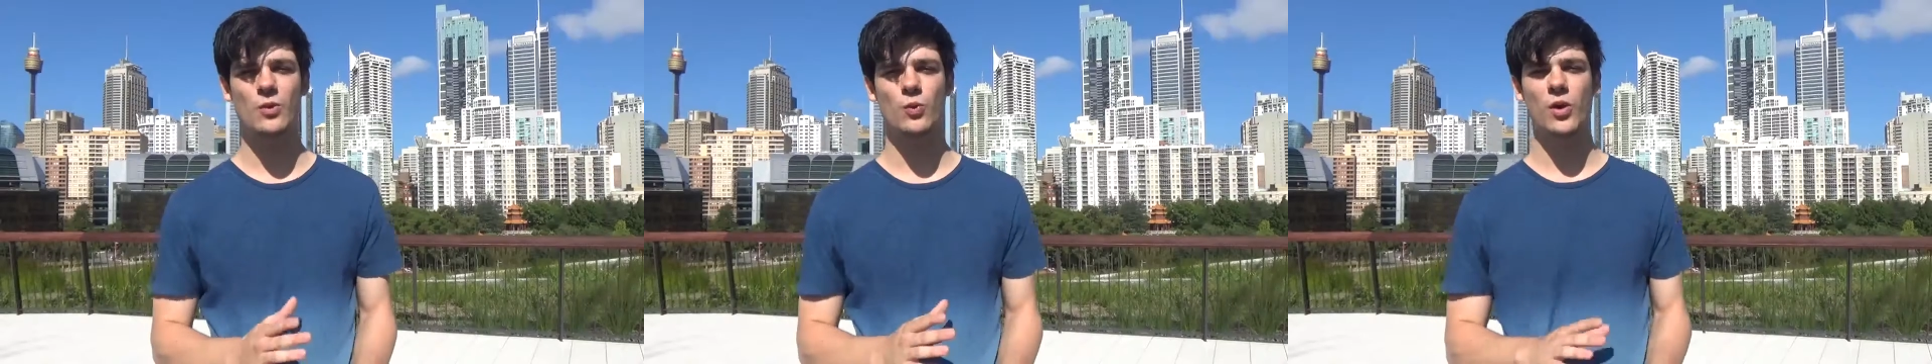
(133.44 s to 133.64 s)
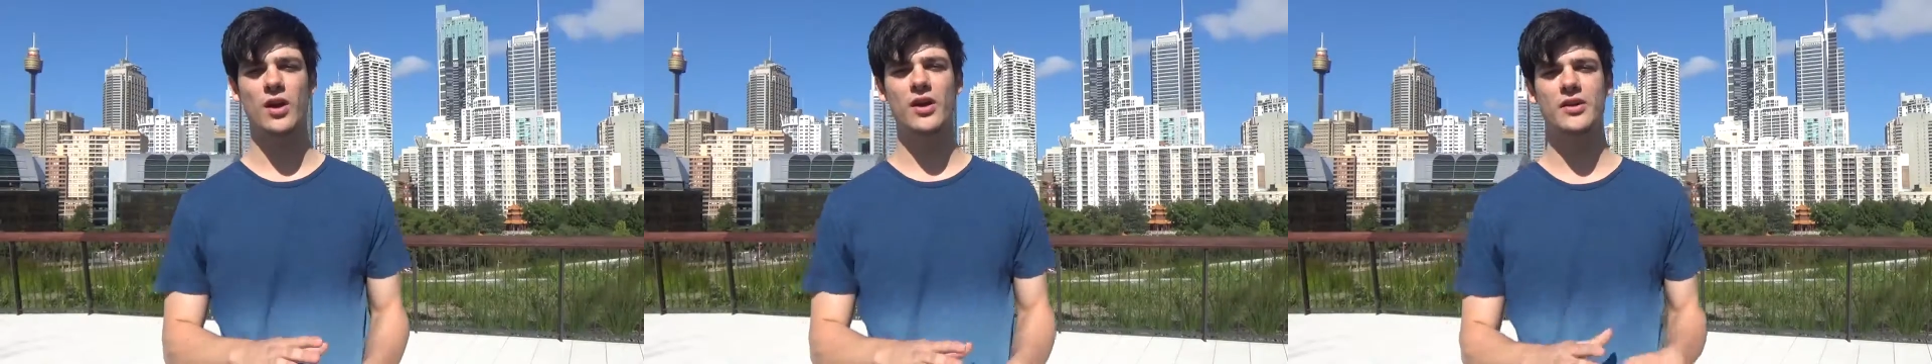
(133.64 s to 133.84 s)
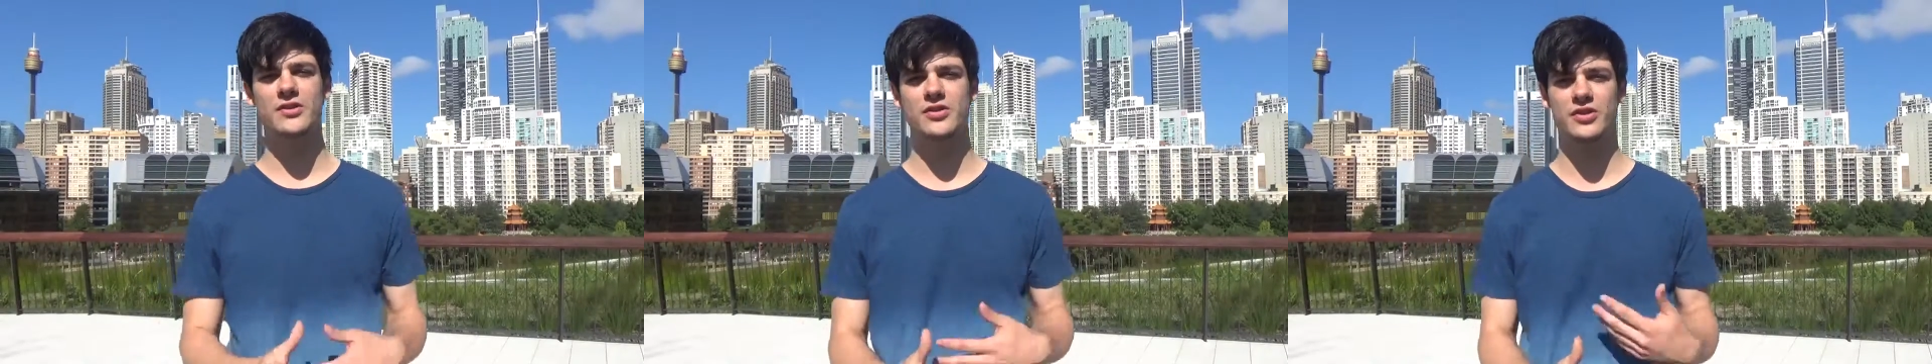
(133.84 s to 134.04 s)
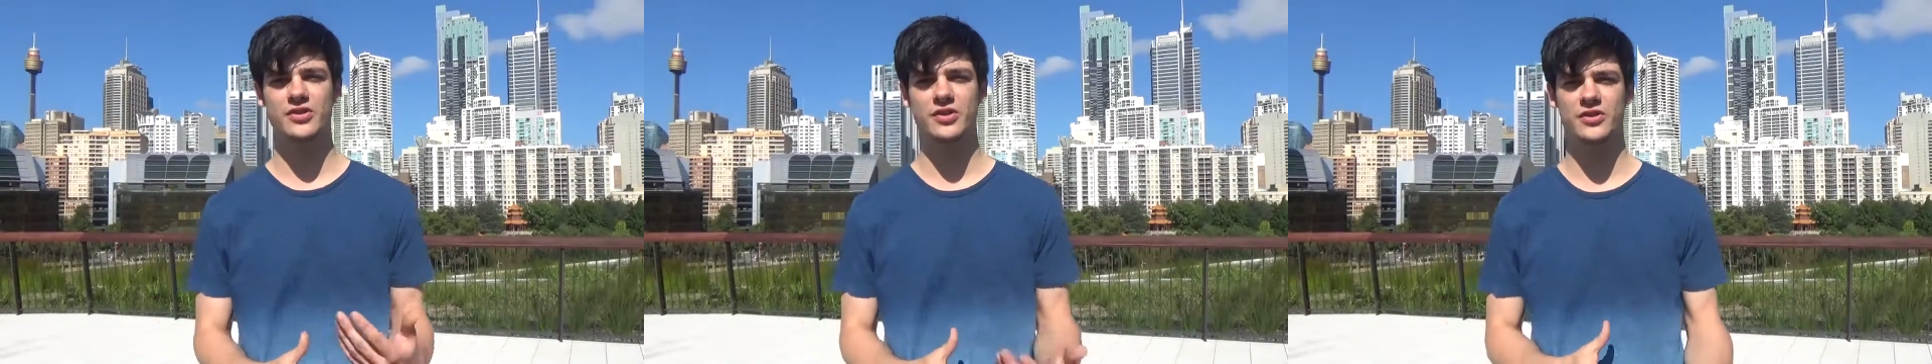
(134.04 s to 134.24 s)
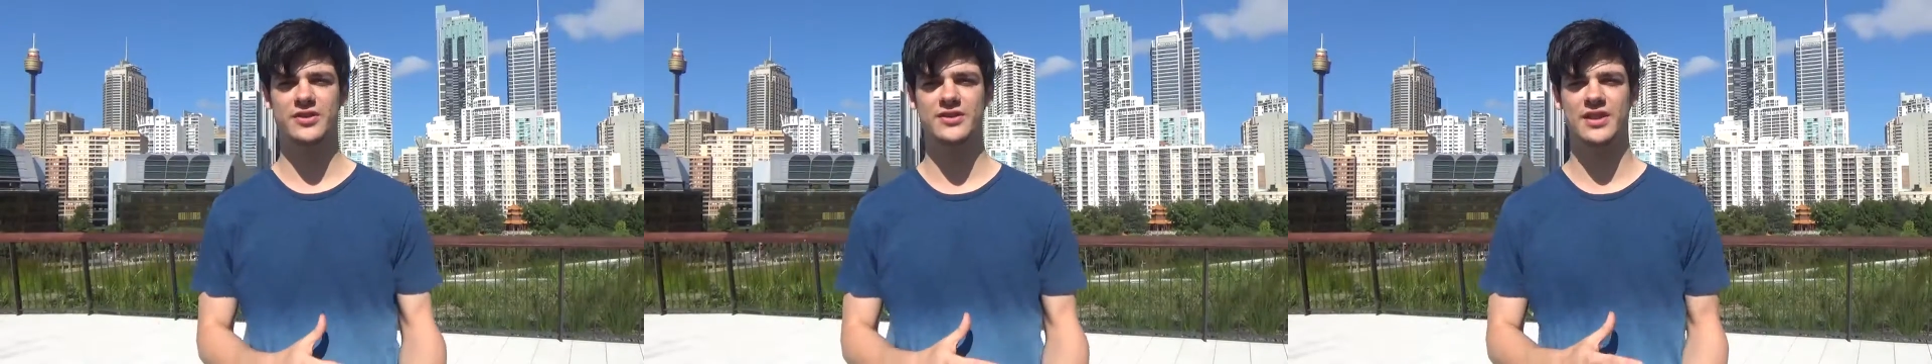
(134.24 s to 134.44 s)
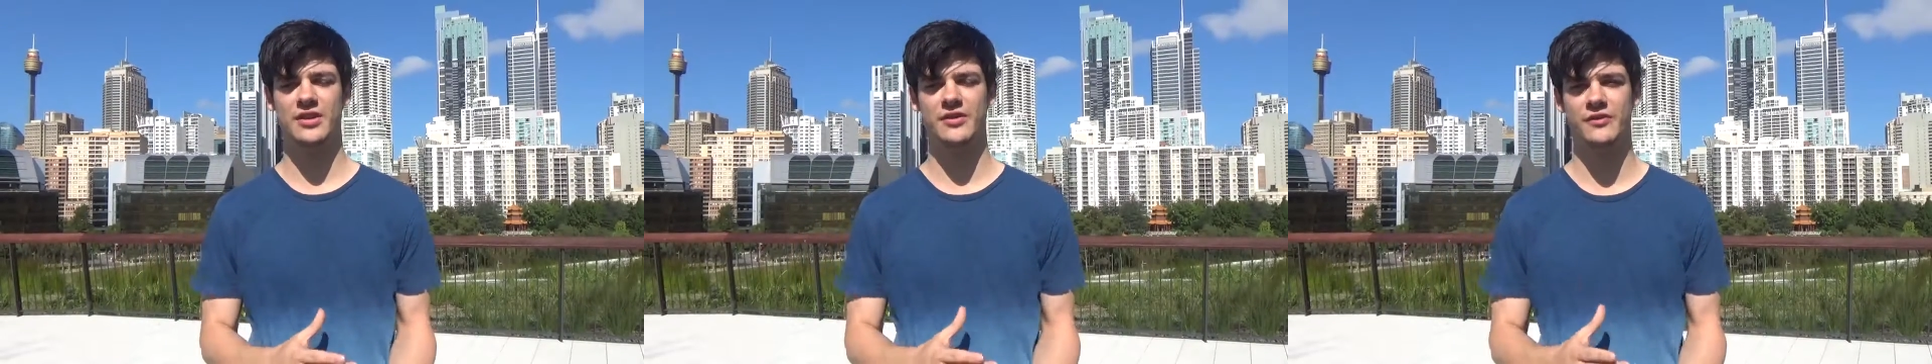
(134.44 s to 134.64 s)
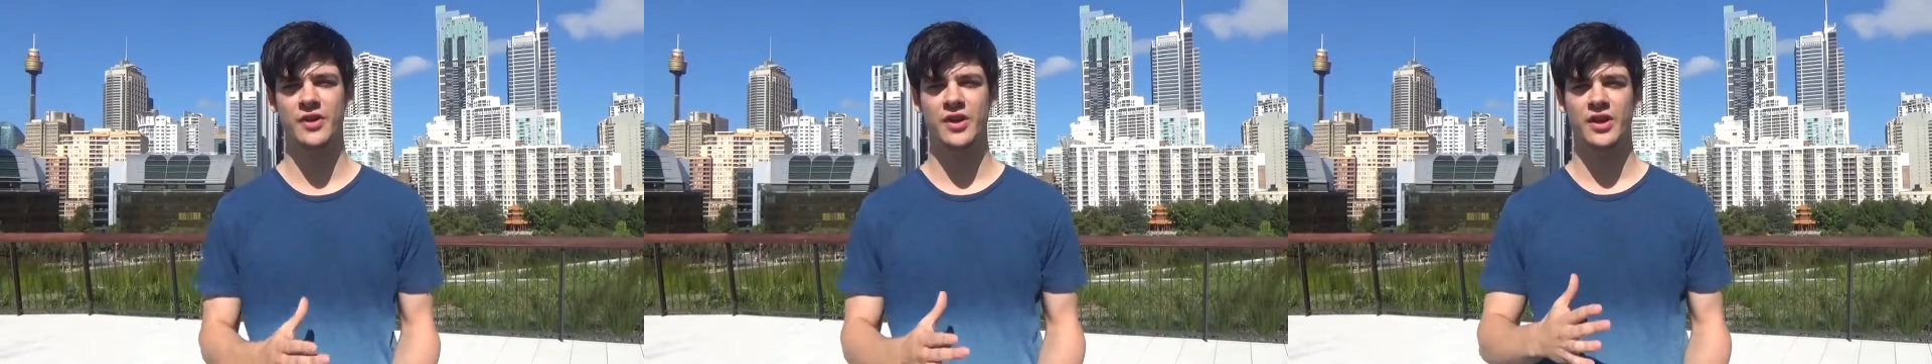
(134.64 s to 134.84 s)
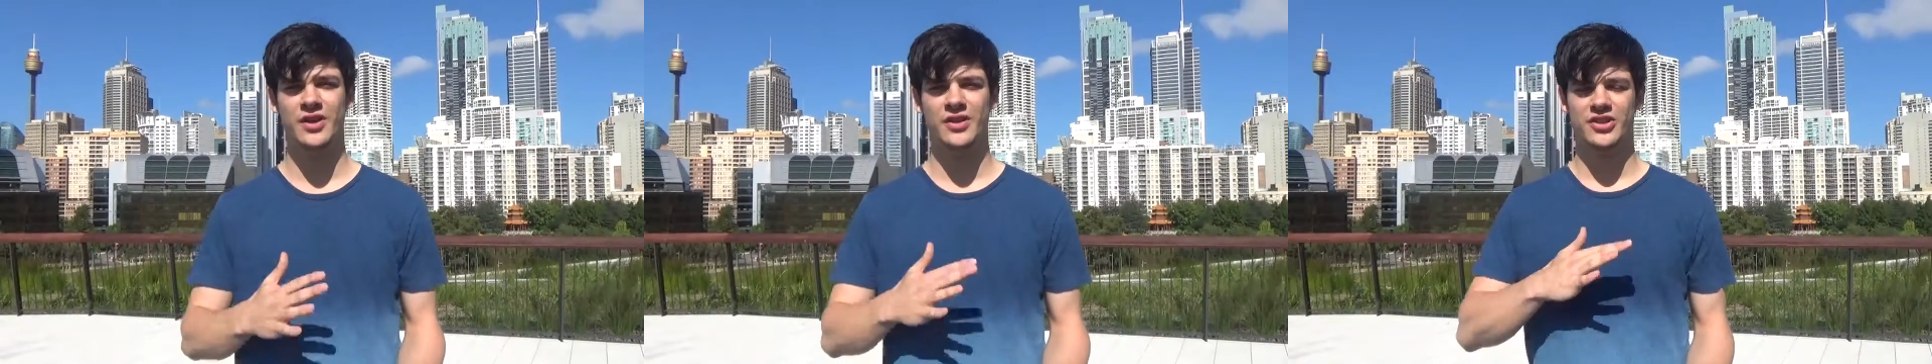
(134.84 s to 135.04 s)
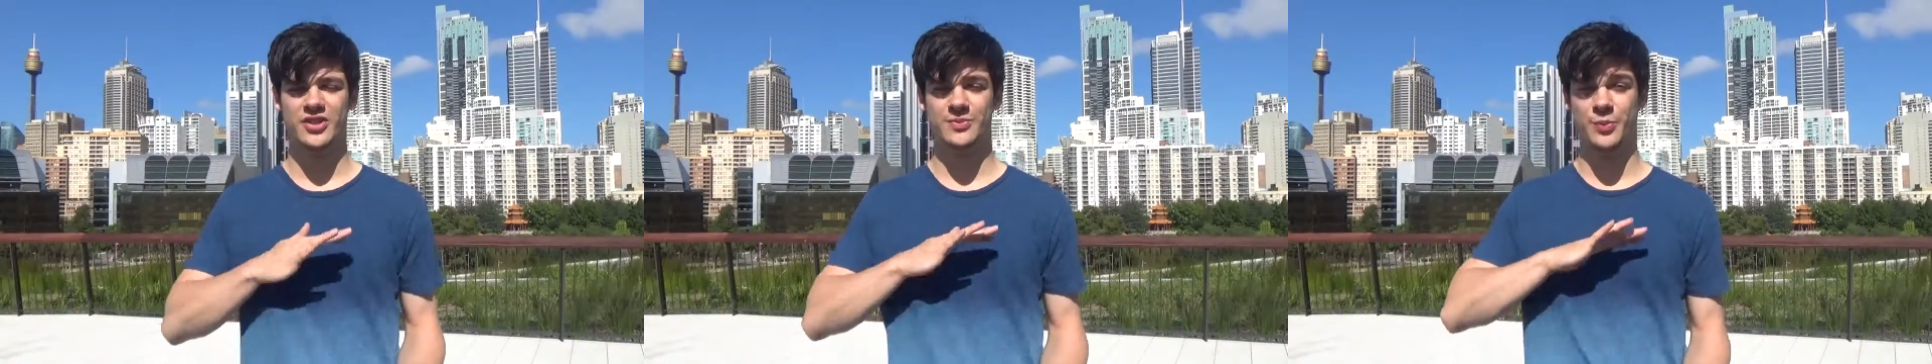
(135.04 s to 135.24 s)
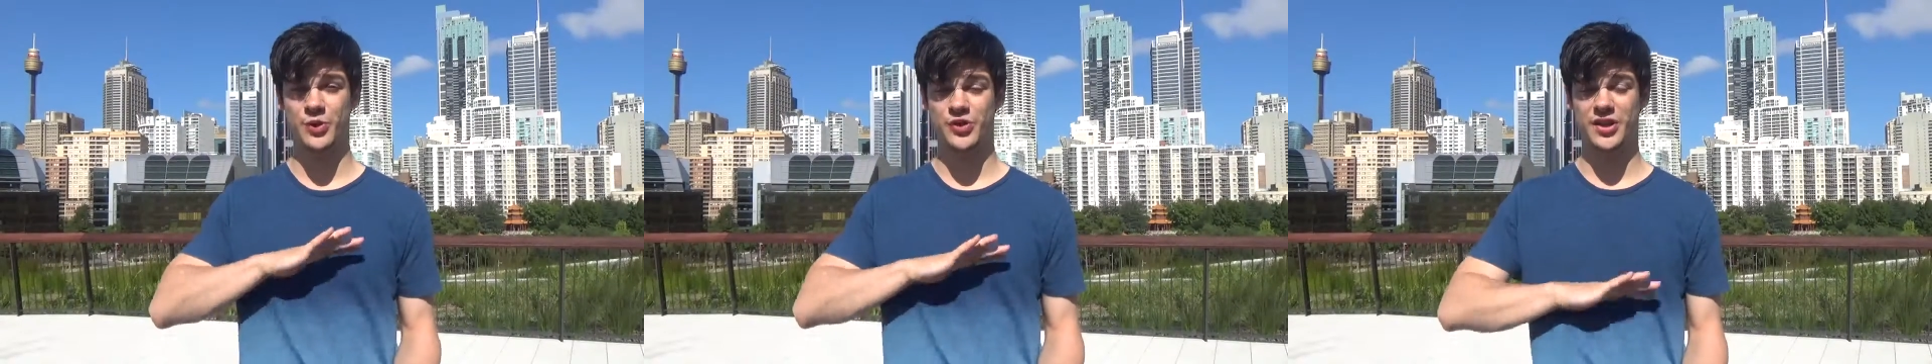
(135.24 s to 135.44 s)
What I sort of do, instead of
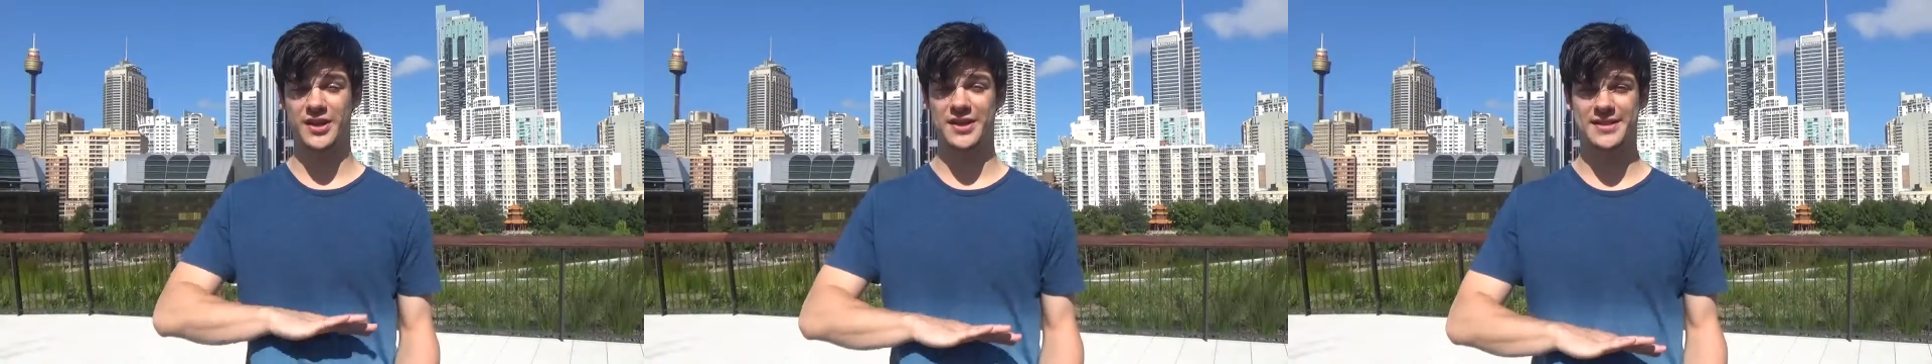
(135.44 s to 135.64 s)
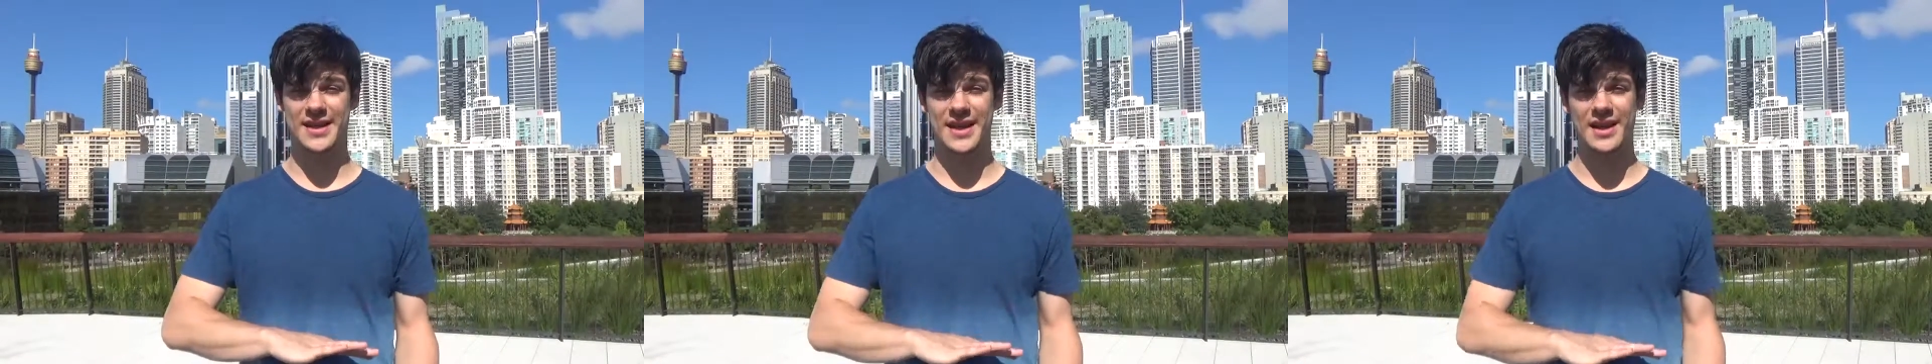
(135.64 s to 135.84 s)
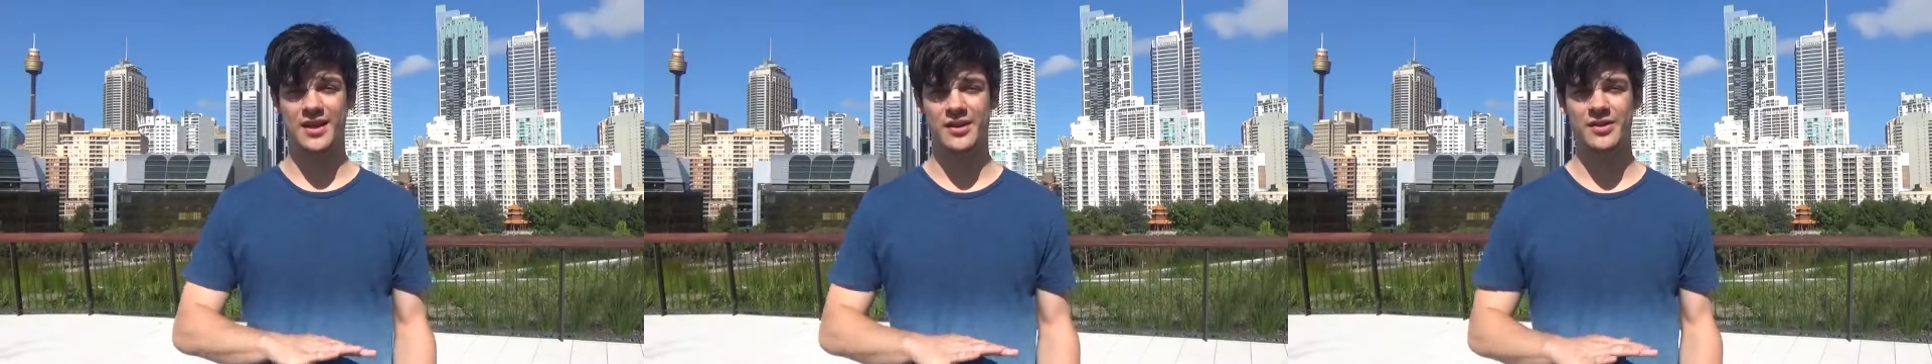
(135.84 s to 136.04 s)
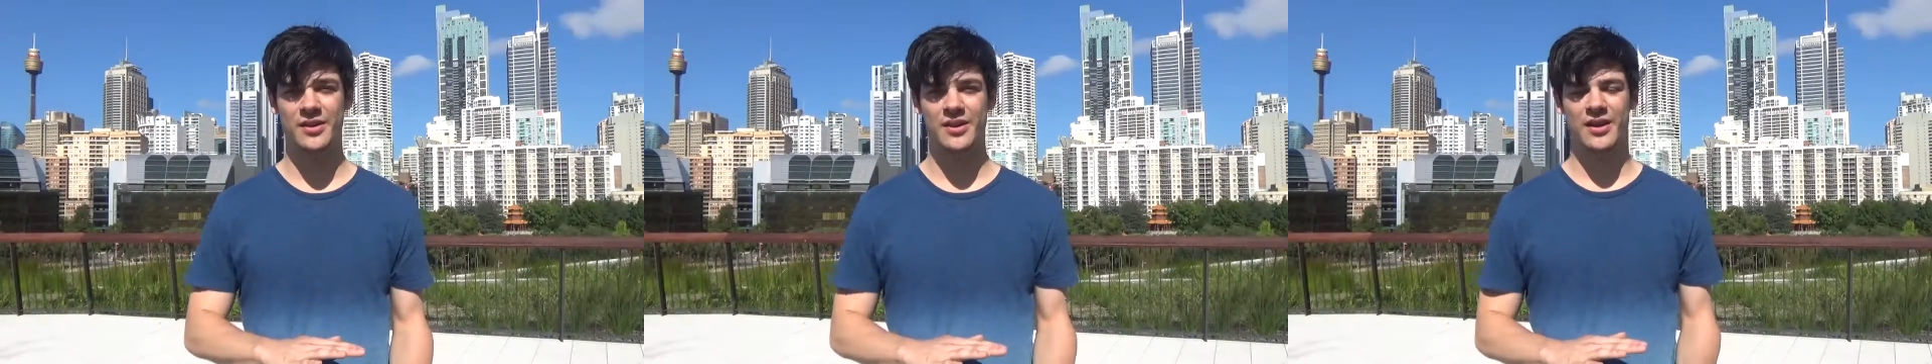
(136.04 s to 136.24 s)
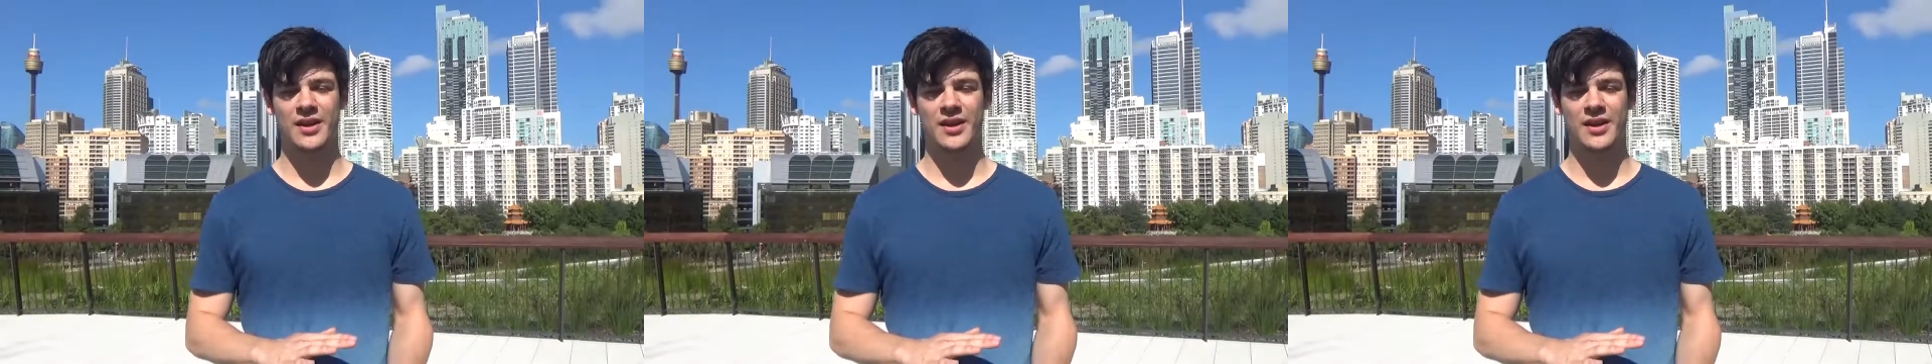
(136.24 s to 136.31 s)
just pushing it down,